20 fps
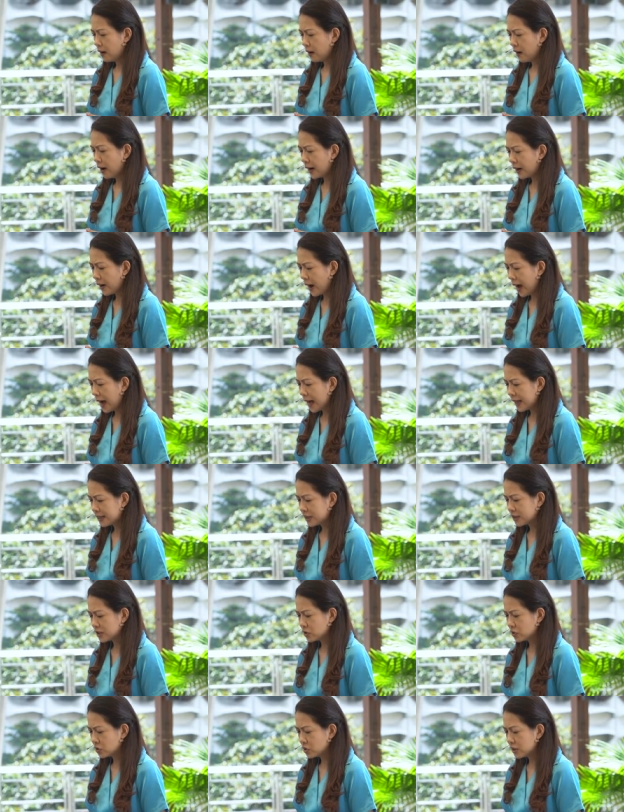our
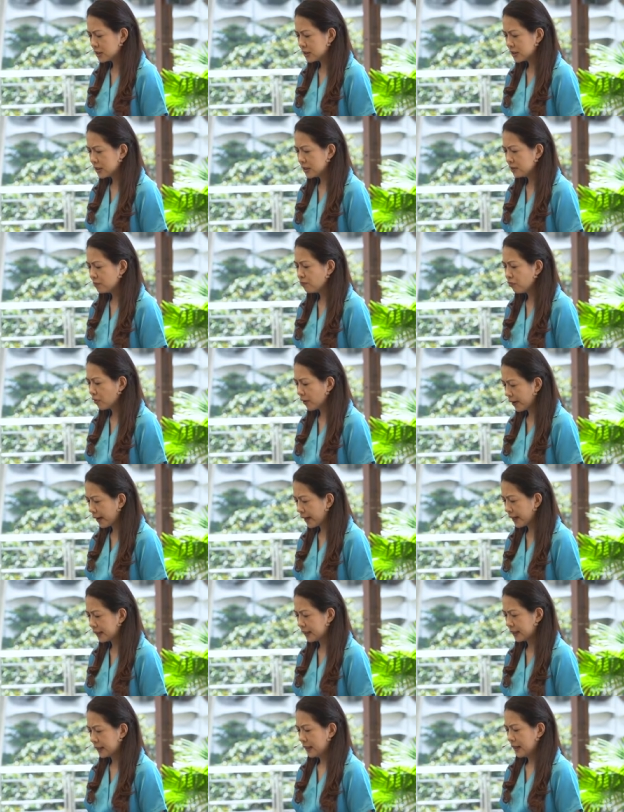eyes to see
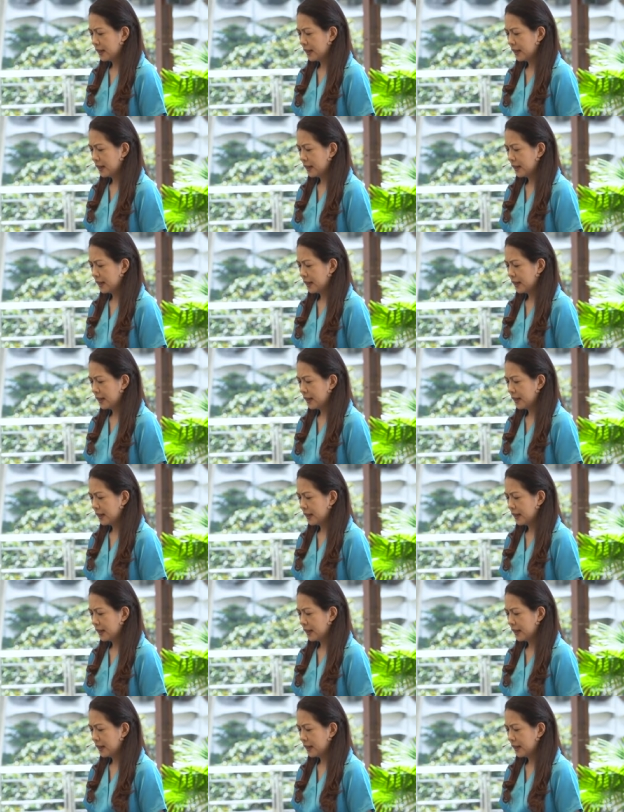pride